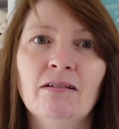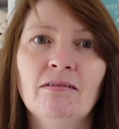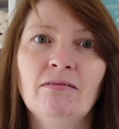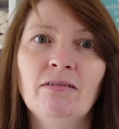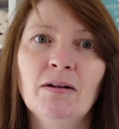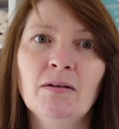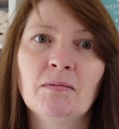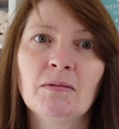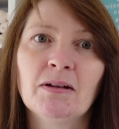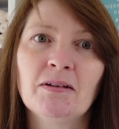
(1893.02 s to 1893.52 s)

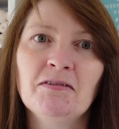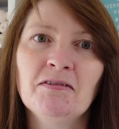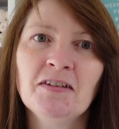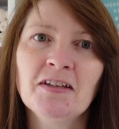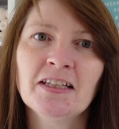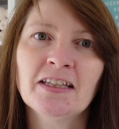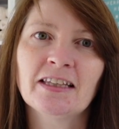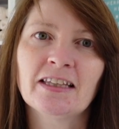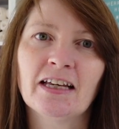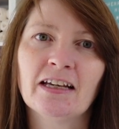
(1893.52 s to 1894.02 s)
Right, well, I
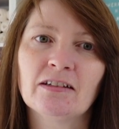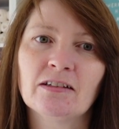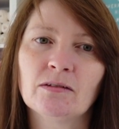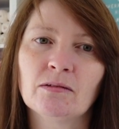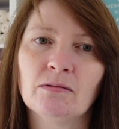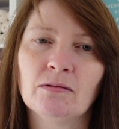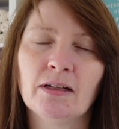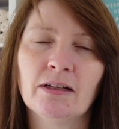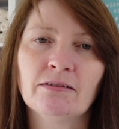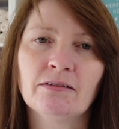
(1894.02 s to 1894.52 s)
think that's
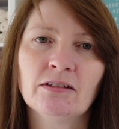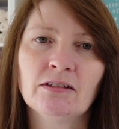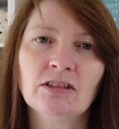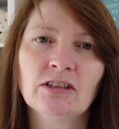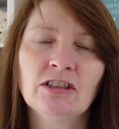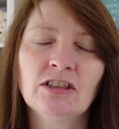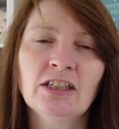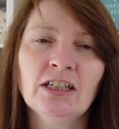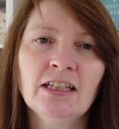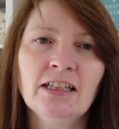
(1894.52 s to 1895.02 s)
all I've got
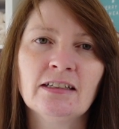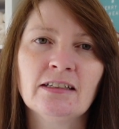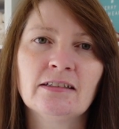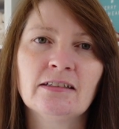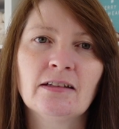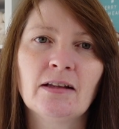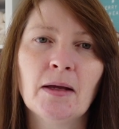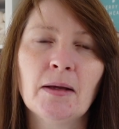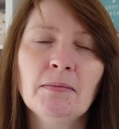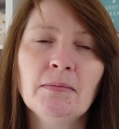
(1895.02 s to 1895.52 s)
to share
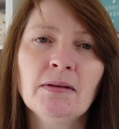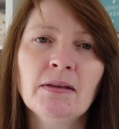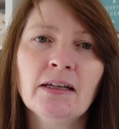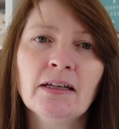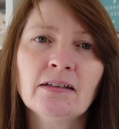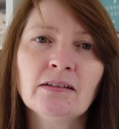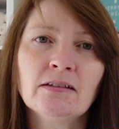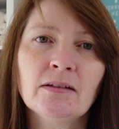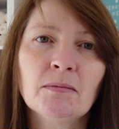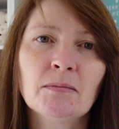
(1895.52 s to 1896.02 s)
this time.
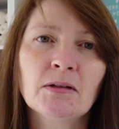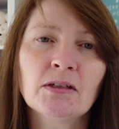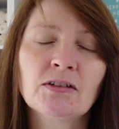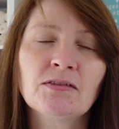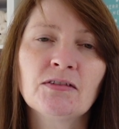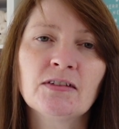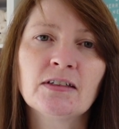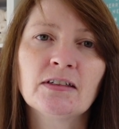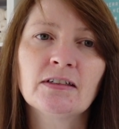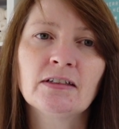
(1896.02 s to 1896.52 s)
Thanks so much
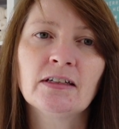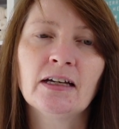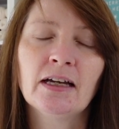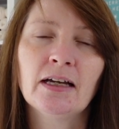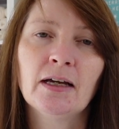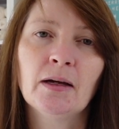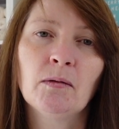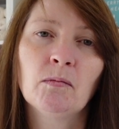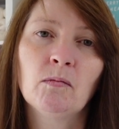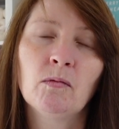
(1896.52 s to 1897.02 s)

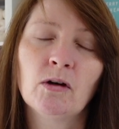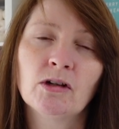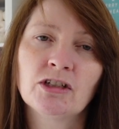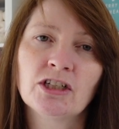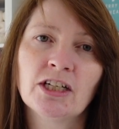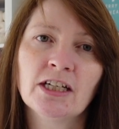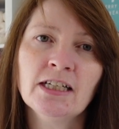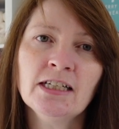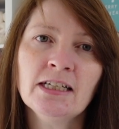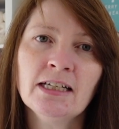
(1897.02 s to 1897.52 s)
for
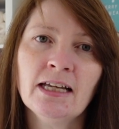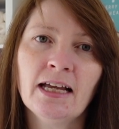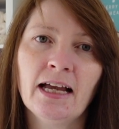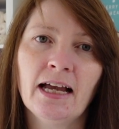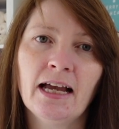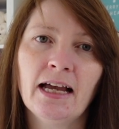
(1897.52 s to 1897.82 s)
watching.